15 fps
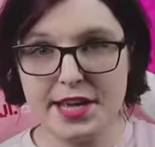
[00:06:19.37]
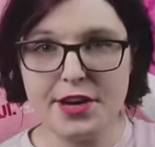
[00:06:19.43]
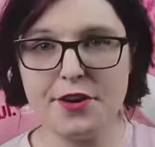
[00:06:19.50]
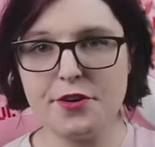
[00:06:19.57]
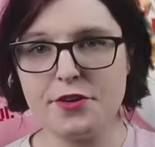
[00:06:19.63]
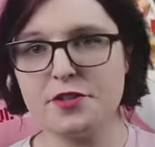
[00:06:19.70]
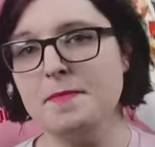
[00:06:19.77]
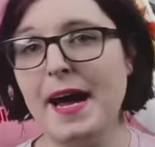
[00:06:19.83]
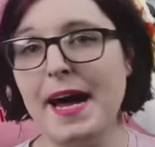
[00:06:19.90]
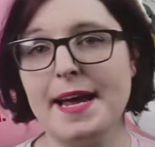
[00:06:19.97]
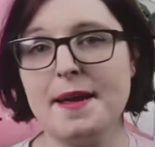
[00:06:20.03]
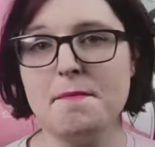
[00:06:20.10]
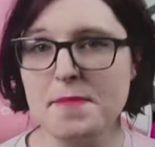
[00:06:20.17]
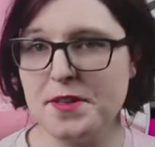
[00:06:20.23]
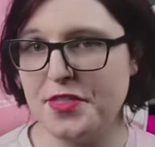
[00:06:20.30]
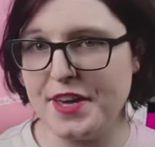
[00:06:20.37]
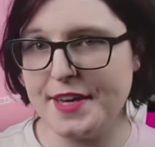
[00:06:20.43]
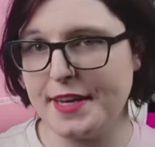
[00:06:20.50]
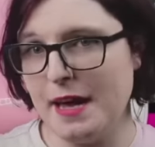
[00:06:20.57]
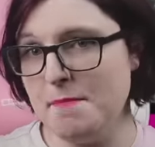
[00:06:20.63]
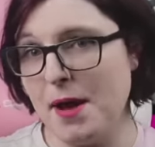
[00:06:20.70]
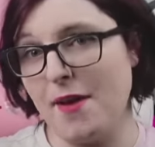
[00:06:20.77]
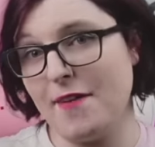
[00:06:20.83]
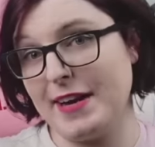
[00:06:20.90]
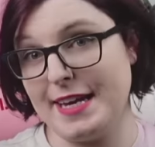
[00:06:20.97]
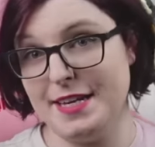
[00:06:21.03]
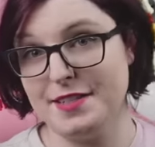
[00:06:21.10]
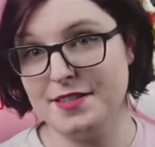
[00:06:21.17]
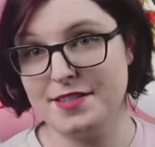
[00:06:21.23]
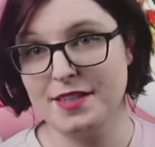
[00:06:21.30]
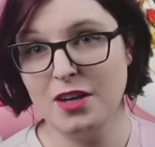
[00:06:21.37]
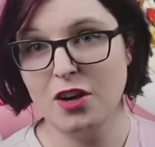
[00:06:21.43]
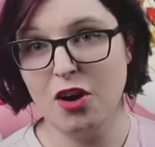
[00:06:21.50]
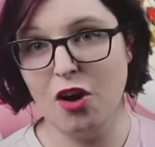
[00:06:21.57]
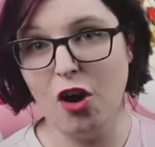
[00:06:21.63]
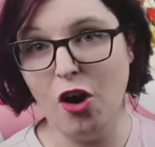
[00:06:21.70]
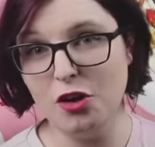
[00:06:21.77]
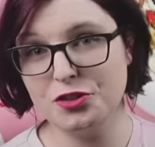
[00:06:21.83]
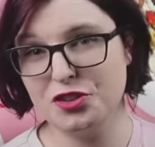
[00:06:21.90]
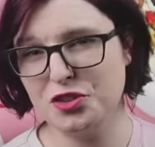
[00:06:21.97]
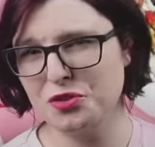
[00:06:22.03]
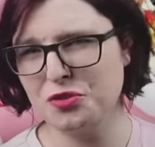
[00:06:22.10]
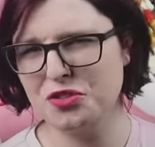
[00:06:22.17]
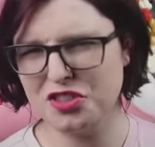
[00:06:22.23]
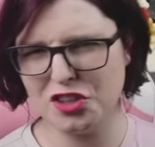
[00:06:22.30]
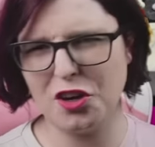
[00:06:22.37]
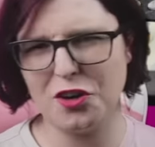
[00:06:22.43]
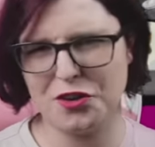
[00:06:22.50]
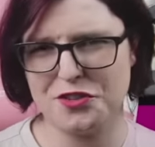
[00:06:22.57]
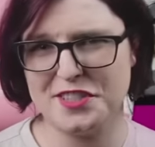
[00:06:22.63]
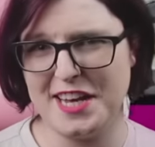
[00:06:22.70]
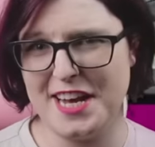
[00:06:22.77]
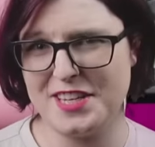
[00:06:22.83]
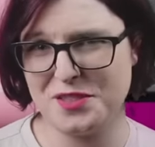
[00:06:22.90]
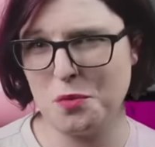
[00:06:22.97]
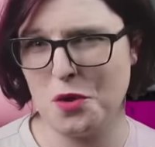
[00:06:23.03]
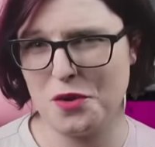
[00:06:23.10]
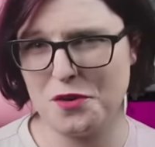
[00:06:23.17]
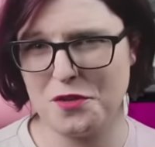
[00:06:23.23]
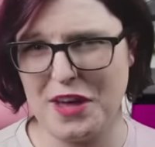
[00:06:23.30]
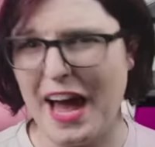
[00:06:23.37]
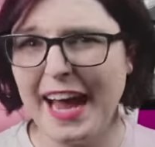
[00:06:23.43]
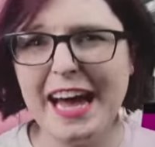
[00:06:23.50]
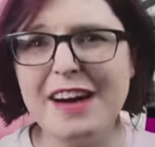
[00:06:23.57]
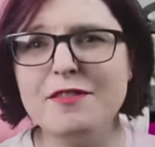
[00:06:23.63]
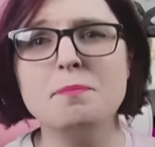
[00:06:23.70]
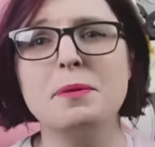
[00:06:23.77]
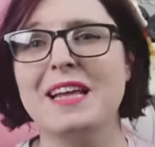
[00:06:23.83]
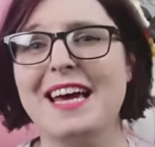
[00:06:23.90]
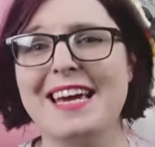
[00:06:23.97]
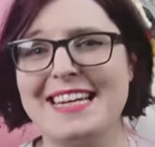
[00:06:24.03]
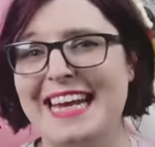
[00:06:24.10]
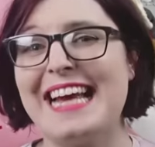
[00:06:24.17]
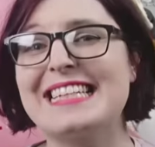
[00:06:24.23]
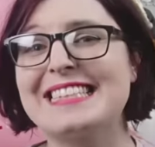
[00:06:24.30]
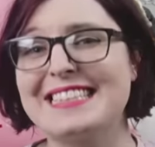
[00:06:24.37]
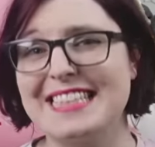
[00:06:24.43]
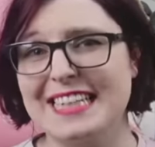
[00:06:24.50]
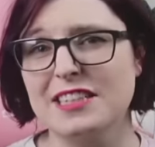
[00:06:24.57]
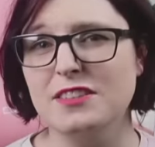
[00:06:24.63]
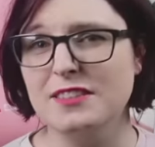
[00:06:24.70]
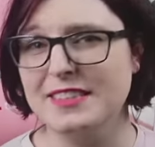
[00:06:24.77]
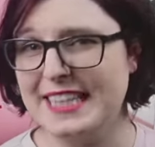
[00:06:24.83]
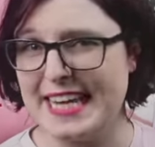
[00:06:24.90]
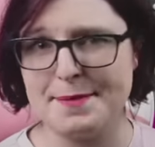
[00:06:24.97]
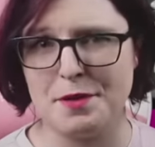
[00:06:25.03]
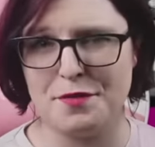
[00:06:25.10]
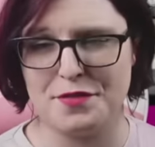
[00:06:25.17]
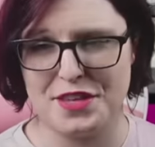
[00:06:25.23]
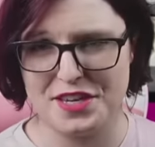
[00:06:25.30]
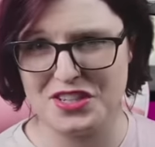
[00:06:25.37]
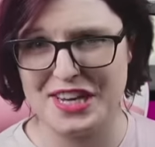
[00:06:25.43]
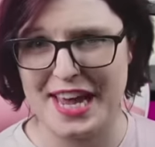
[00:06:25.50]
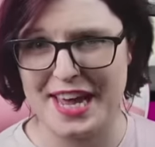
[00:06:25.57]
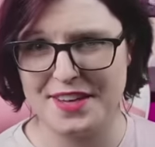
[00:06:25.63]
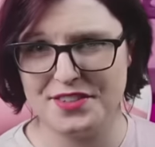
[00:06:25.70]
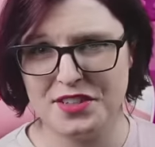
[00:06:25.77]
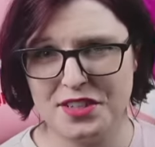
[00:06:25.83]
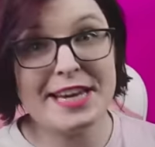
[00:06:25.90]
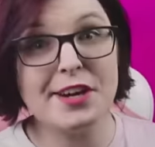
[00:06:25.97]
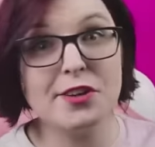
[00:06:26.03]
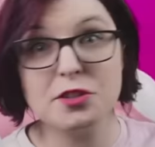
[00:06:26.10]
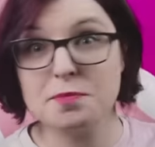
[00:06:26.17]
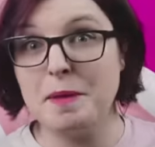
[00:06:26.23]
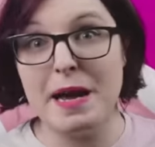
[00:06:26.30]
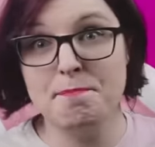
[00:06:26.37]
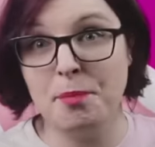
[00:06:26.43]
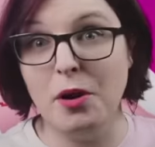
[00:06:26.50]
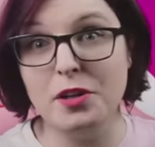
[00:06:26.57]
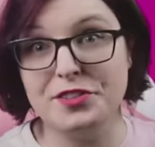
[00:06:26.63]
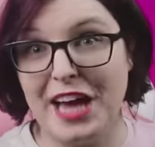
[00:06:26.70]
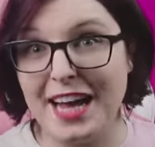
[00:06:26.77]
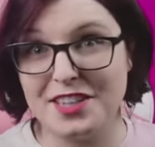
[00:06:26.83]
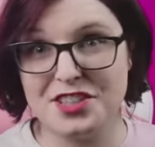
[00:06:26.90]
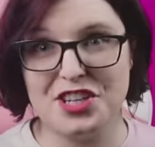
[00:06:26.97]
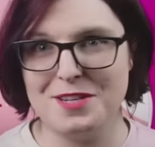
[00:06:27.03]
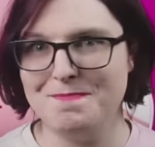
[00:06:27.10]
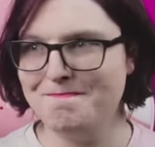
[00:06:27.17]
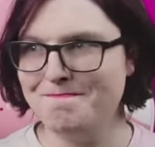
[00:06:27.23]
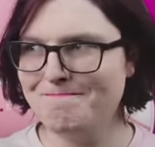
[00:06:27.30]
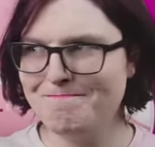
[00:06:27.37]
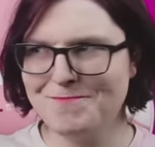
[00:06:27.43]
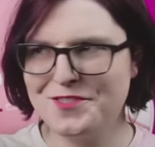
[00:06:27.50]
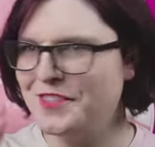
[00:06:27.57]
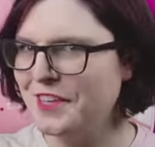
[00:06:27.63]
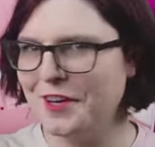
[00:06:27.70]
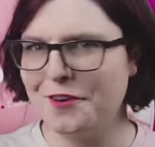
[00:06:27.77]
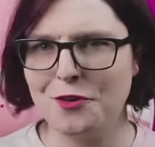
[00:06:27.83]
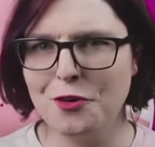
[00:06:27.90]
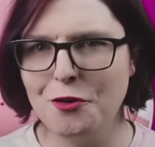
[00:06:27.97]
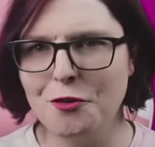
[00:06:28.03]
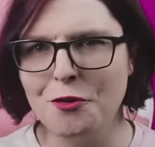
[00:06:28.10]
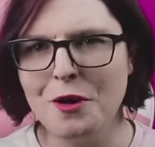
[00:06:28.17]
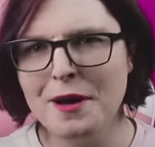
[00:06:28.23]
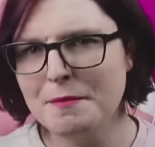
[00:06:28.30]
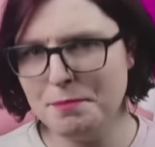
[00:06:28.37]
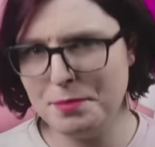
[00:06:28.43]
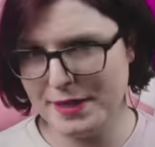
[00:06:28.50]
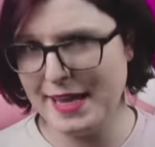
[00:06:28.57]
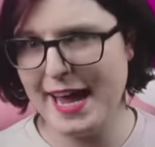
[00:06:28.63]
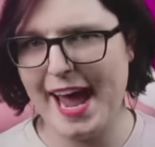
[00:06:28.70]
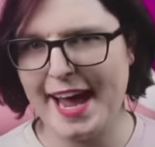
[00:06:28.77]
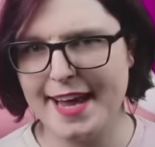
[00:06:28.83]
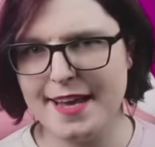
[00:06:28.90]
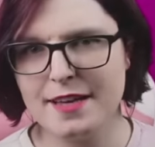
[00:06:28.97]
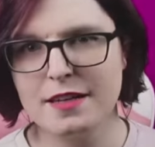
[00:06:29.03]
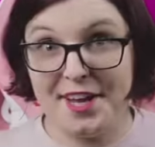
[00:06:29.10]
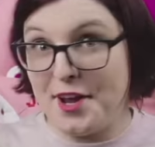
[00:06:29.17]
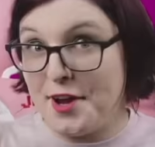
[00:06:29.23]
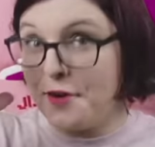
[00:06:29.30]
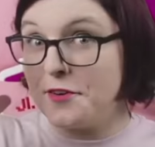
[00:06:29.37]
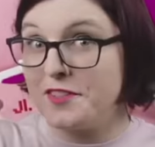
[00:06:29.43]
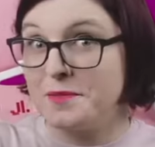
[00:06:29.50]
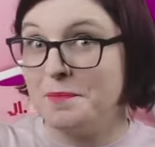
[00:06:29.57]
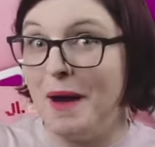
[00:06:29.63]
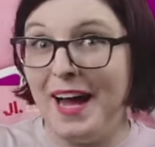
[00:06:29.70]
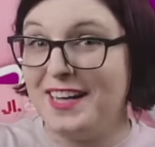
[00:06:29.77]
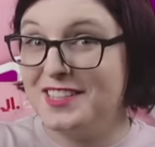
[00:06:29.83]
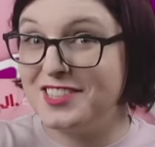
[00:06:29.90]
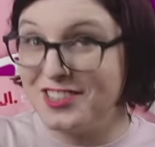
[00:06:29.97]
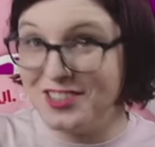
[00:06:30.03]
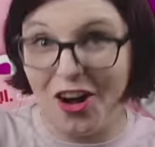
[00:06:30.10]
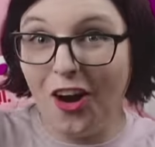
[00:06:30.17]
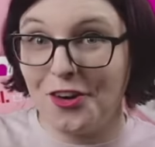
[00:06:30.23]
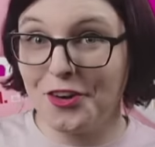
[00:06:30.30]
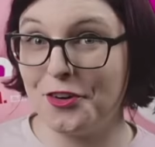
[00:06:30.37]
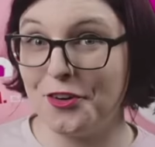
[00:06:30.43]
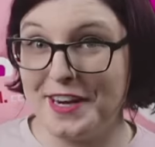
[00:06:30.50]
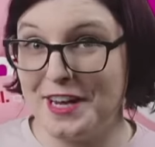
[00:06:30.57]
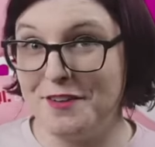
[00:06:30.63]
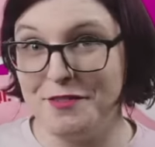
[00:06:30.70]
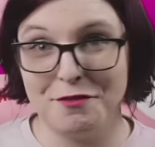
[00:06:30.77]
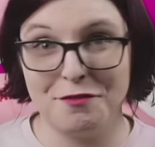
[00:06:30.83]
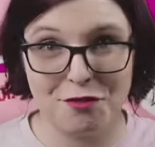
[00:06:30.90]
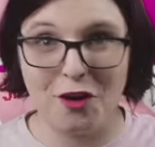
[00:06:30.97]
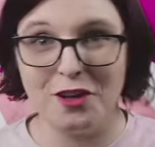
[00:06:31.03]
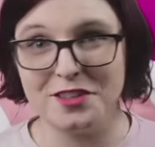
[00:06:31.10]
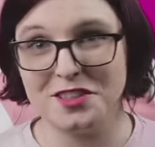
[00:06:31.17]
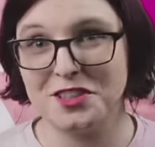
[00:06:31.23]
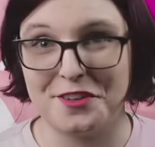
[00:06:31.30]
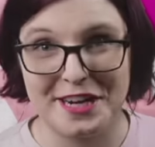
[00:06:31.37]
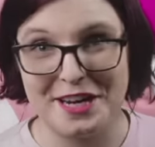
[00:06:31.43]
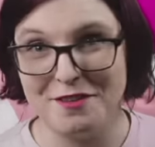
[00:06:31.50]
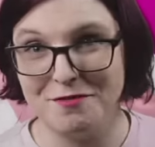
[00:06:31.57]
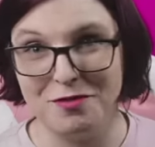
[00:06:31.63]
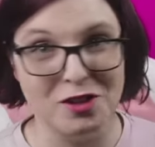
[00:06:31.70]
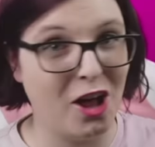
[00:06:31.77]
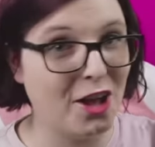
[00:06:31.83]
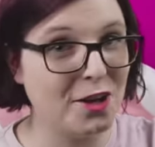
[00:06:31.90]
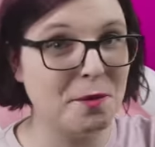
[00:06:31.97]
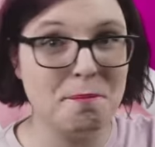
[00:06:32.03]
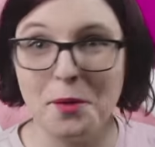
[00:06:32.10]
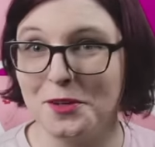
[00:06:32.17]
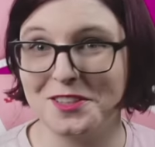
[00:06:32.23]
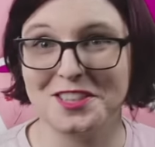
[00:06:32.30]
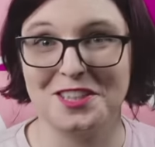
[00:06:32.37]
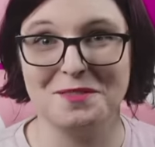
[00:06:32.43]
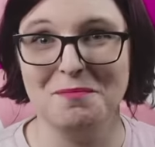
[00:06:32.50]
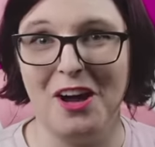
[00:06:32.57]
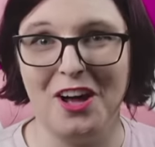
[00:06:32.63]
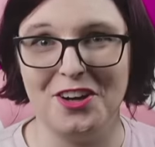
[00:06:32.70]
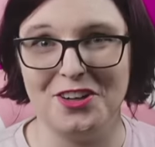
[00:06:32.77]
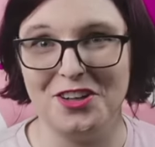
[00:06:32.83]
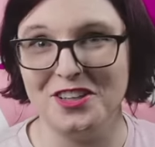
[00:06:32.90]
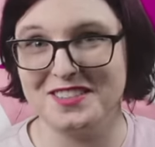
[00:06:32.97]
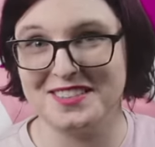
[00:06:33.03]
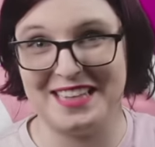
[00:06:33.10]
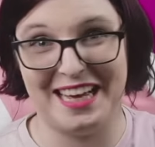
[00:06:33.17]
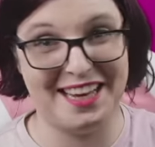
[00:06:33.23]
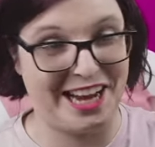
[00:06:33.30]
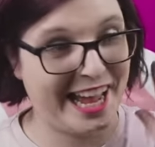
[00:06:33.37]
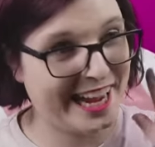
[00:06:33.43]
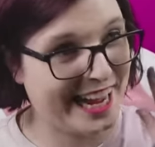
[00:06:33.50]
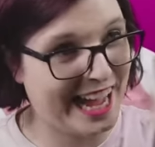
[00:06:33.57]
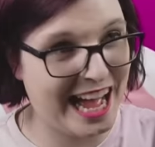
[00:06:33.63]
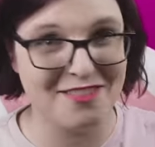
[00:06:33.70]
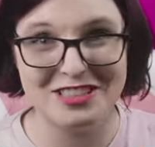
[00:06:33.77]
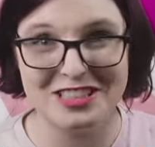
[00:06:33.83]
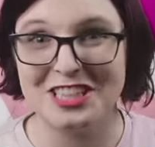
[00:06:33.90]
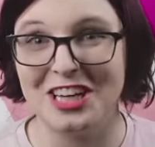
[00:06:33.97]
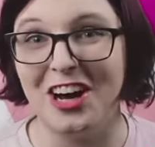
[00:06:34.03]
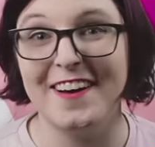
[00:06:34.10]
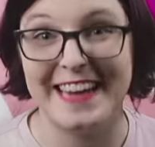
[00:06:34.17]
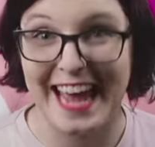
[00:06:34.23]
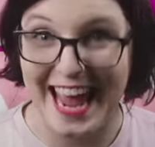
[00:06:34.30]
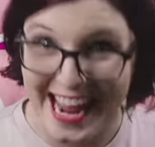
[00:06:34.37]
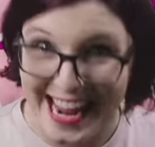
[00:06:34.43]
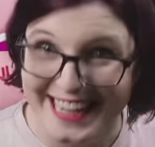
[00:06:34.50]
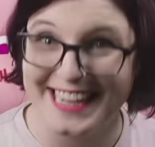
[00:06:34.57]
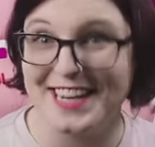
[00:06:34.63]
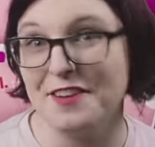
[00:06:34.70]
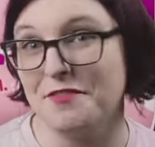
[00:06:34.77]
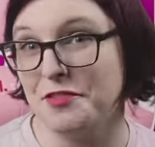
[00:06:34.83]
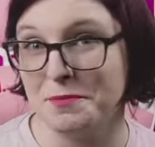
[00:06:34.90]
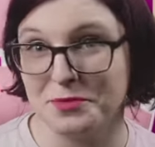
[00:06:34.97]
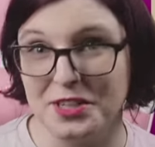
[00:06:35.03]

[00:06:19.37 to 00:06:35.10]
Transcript: Here's my Mythic Americas, all two starter sets worth. I haven't played a single game of this yet. Here's my Bolt Action, zero play. Here's my Stargrave and Frostgrave, lot of books and models, and I haven't got any of them